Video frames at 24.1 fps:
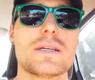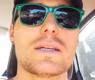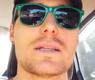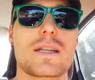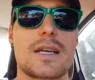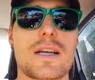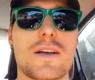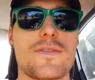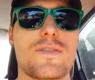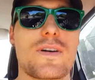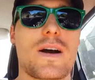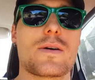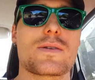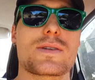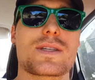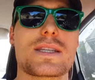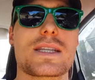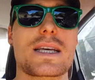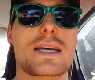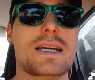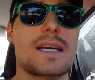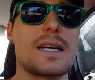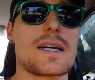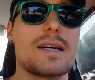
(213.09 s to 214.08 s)
like if I was in
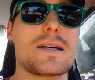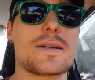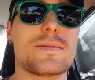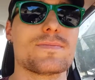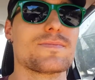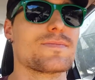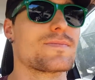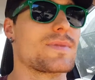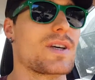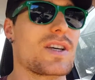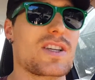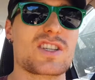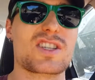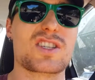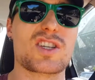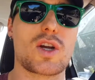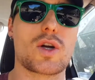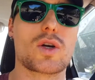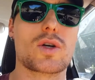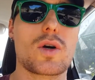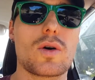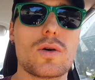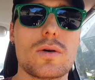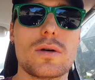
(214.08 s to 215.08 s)
like a
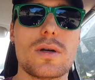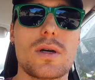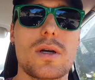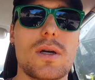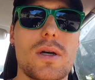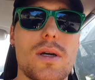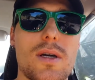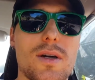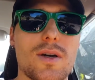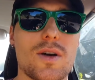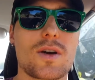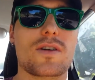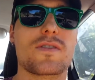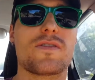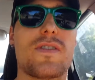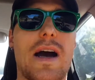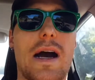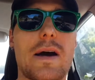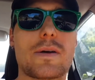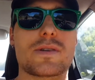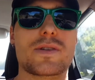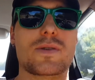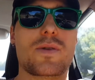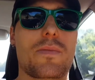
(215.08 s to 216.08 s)
circle, or if
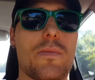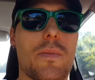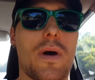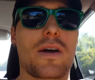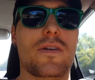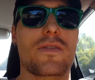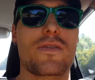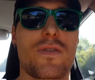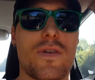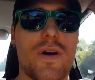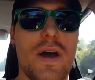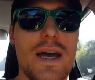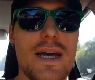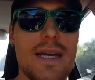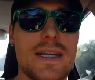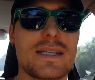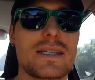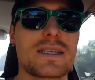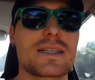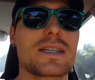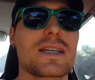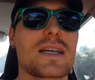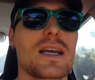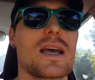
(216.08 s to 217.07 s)
I was with my
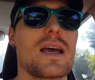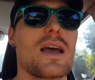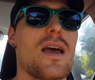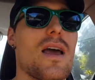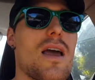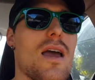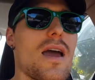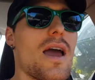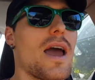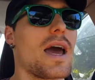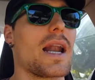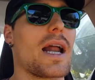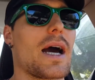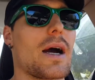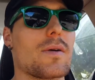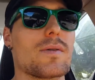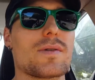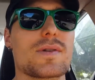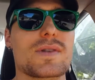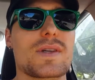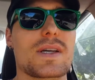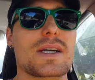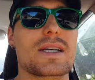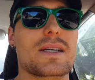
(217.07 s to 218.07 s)
friends and I
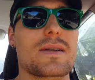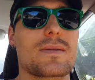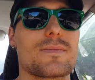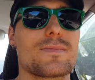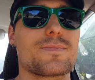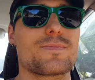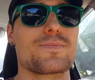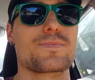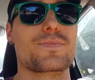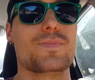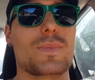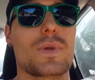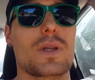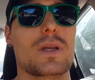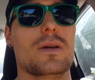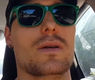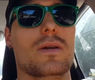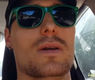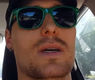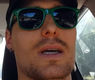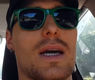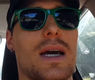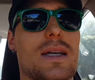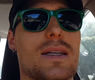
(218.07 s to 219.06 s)
was like
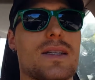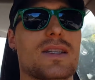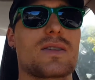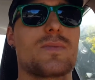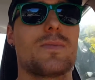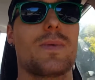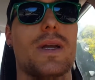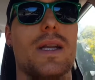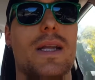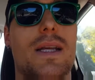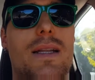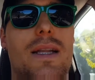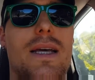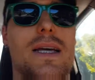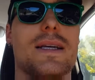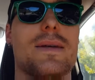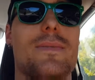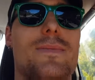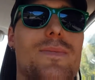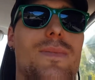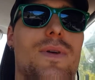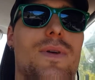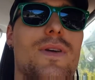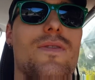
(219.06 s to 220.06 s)
kind of spitting like
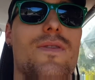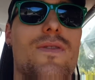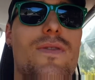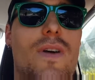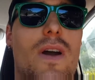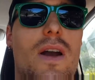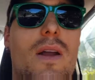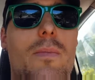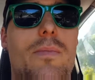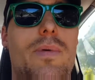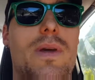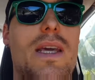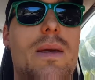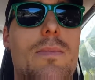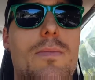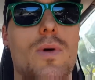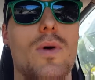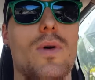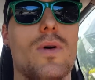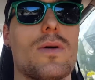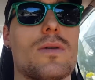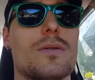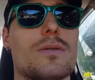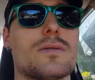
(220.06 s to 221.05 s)
in front of
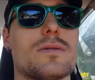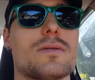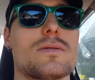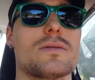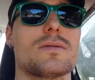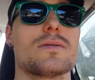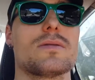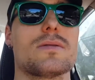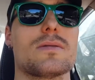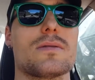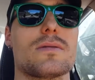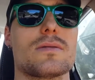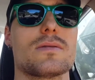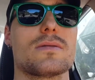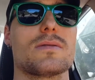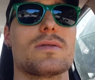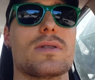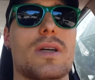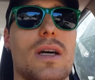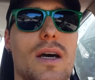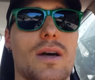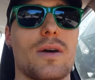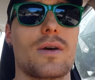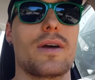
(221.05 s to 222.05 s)
people,
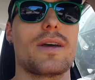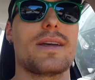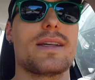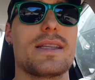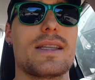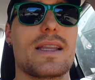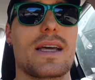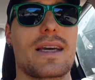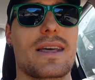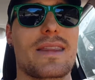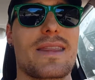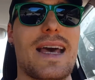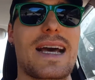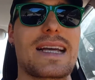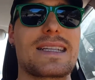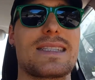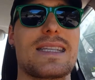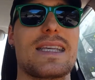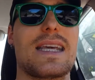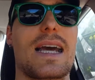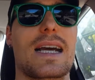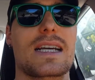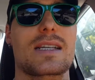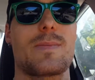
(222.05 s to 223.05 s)
like that's
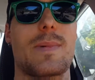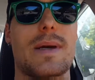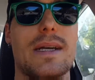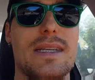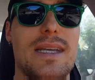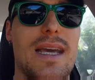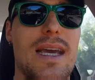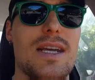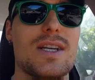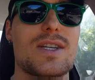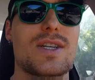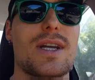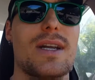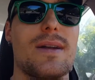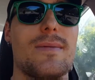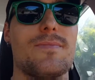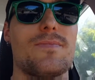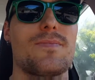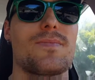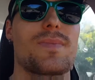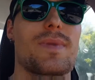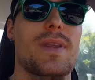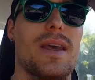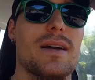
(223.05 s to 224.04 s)
the expectation,
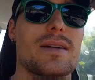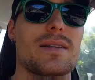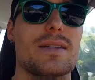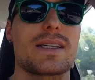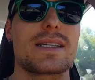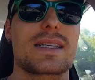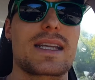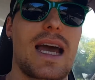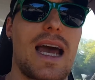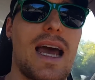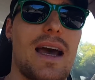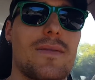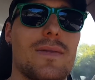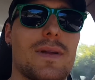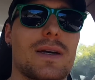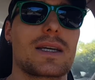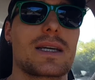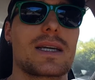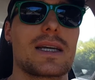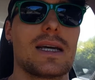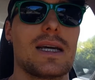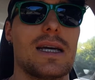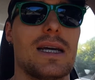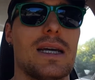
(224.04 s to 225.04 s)
at least I have
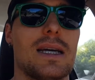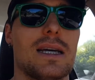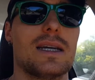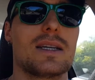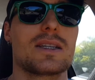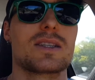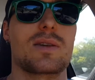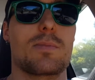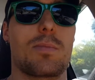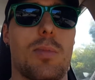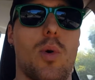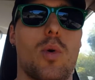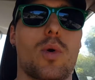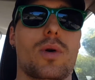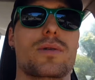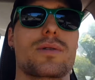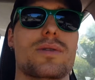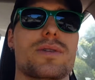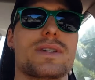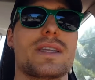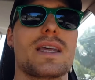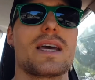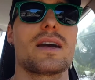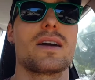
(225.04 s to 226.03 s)
like
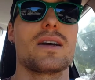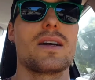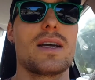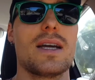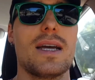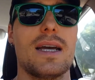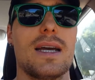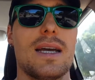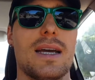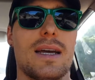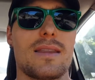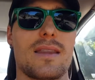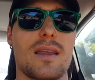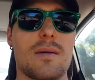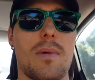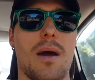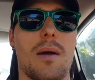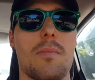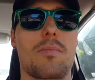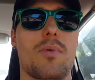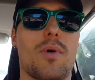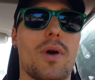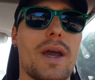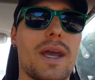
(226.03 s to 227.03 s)
supporters there, then
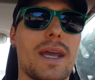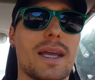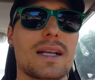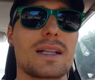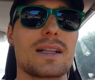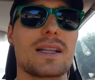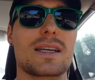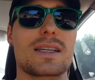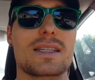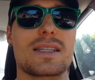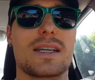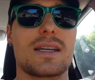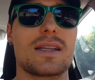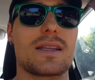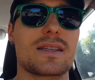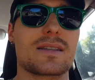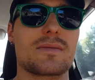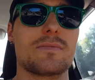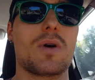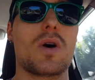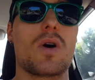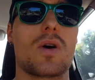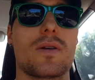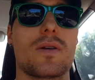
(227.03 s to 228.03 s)
my brain clicks into
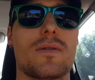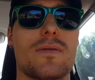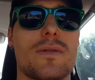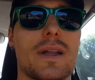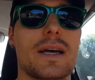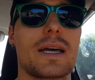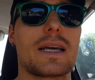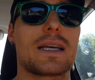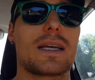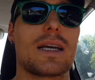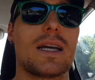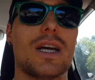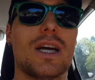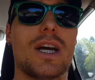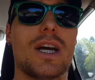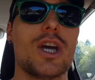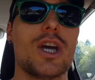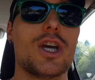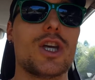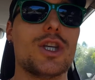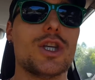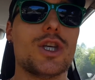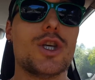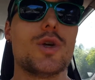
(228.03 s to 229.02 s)
this mode of like,
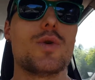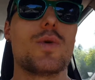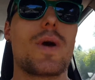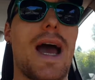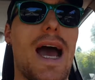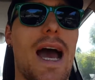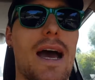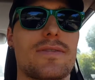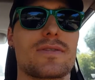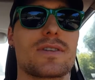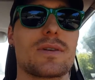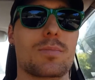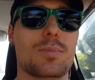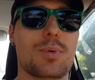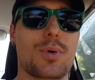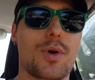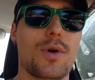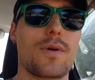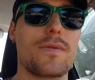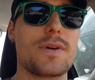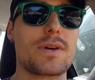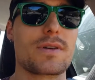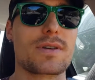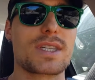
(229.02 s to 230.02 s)
you have to
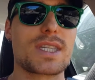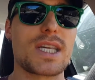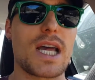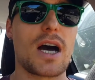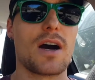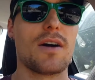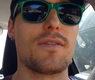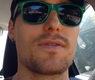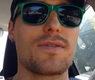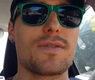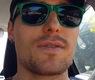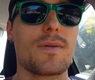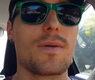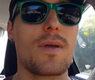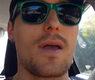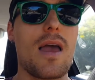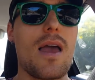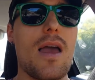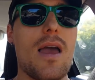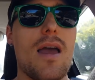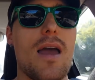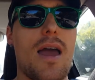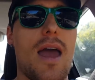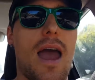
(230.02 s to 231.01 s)
prove yourself,
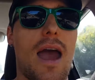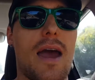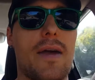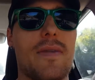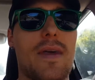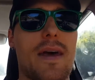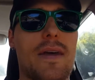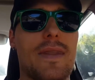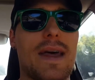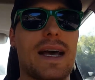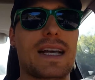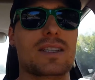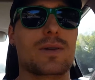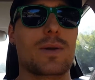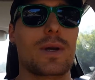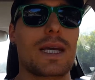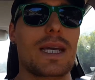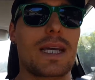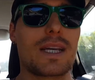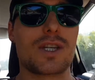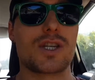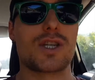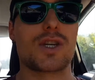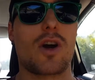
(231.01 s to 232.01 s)
and then that's when I
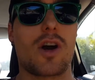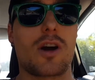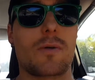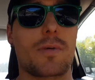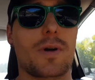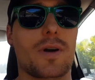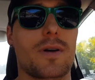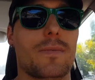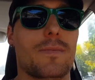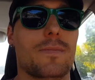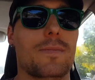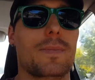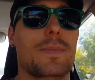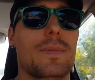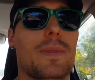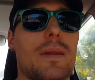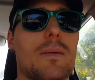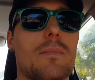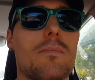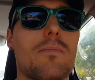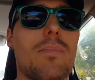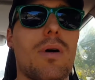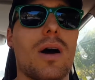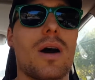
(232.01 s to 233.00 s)
get sharper.
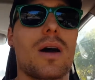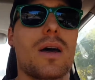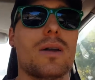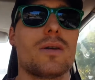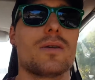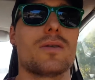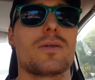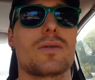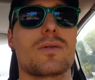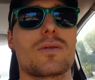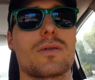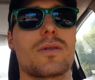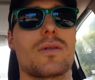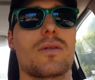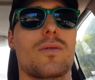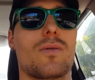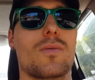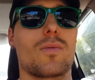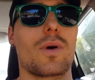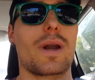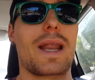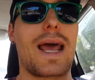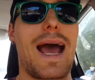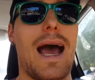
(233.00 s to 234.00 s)
But
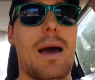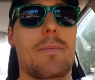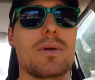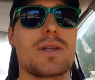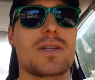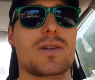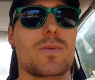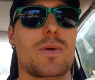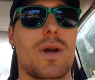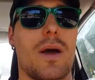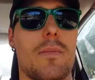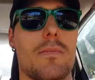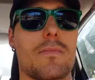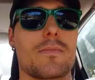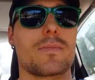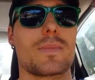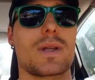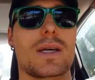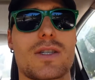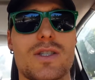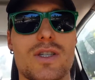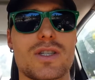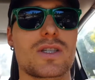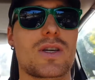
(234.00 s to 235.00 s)
what happens when I'm
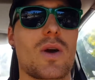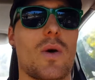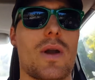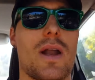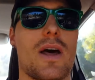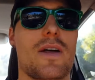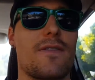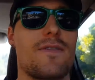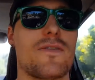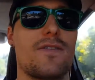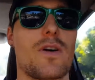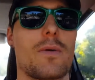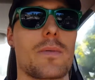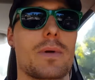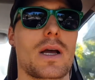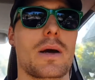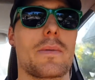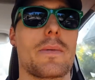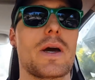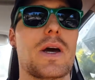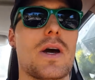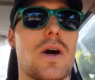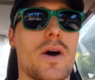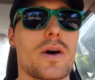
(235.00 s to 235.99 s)
like just going out filming
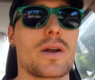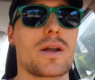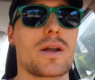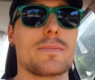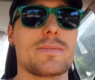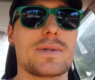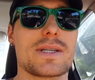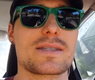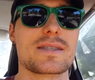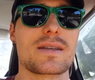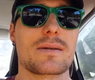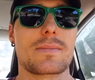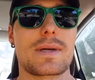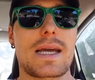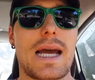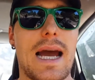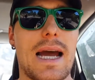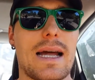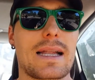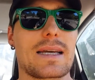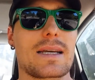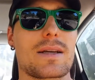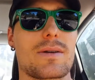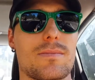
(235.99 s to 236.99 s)
on my own, I'm just some
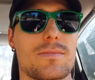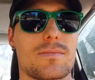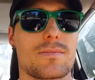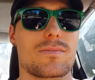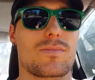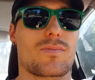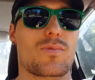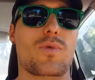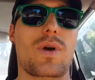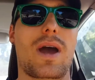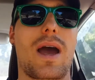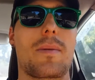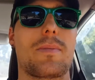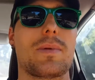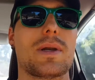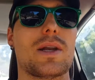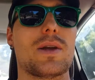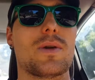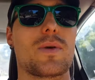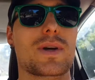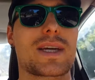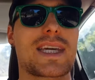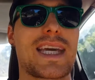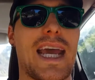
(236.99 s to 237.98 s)
guy like rapping
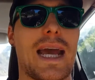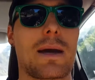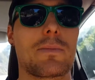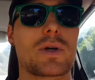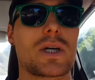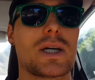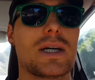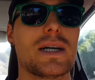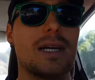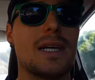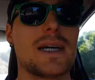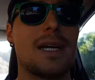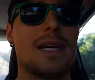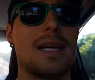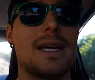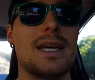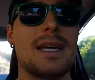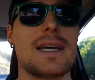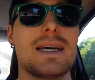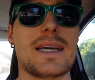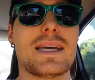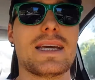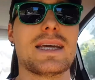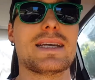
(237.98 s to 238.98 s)
into a camera,
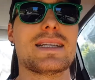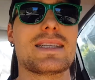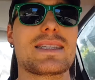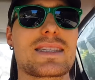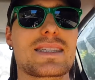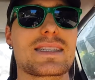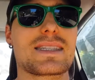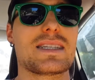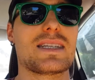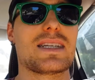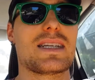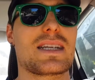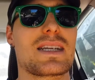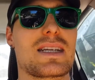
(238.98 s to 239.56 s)
it's